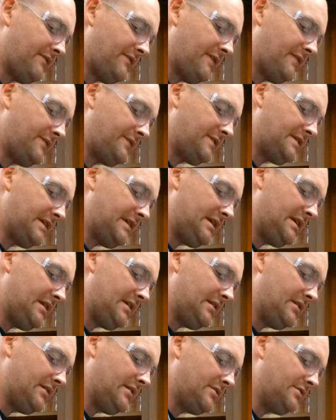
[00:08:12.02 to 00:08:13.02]

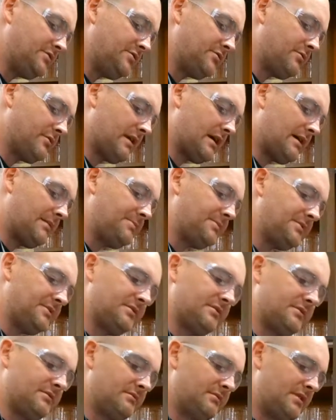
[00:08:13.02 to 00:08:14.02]
15 drops
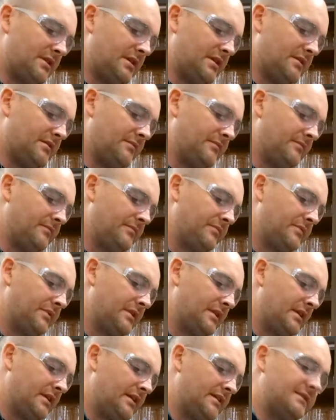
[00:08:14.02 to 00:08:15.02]
here.
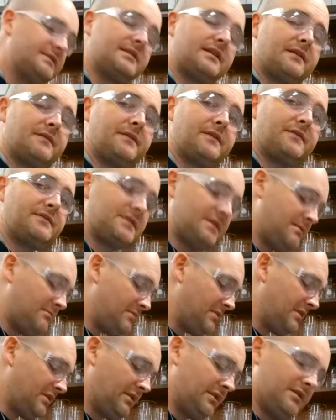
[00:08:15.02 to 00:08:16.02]
Instead of 15
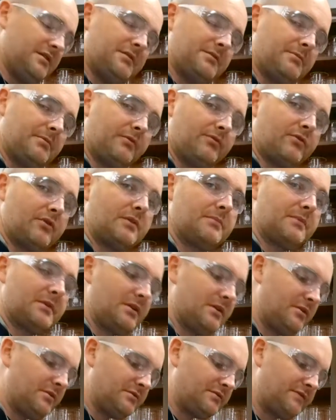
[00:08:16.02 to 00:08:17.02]
milliliters before, I'm going
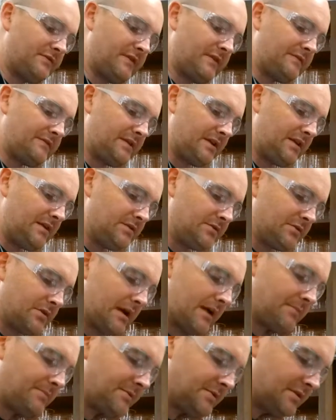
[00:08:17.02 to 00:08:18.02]
to use 15
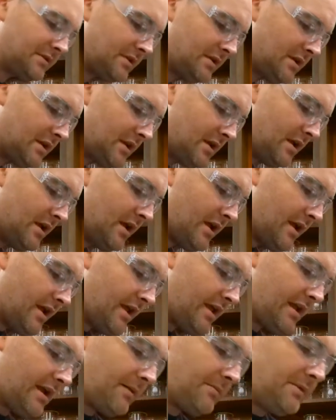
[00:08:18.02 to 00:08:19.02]
drops.
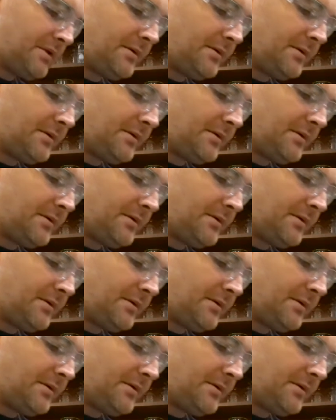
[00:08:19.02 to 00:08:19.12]
And I'm going